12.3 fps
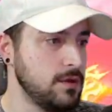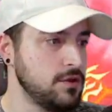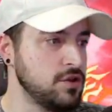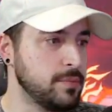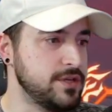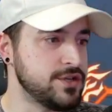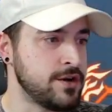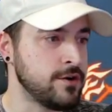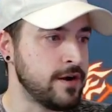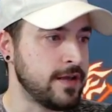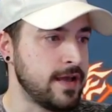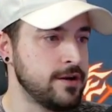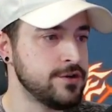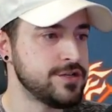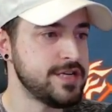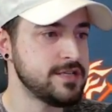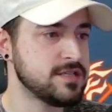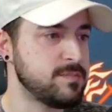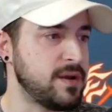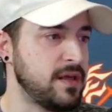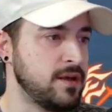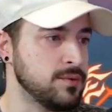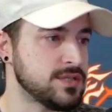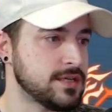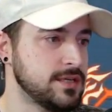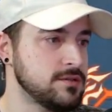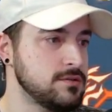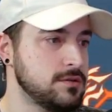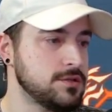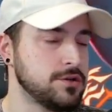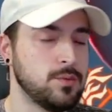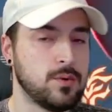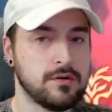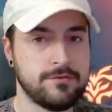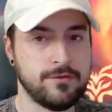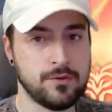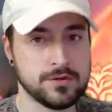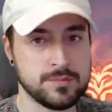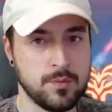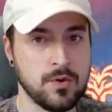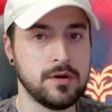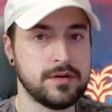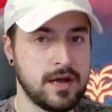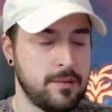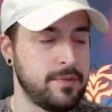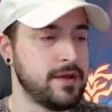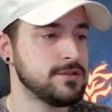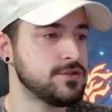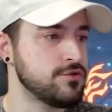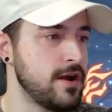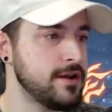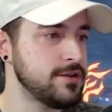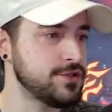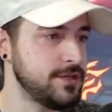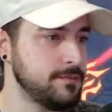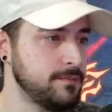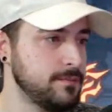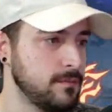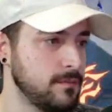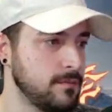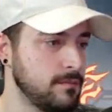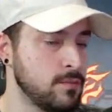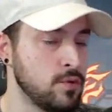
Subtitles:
You'll be generating energy and spending it with skill, so you'll want to focus more on timing and strategy, more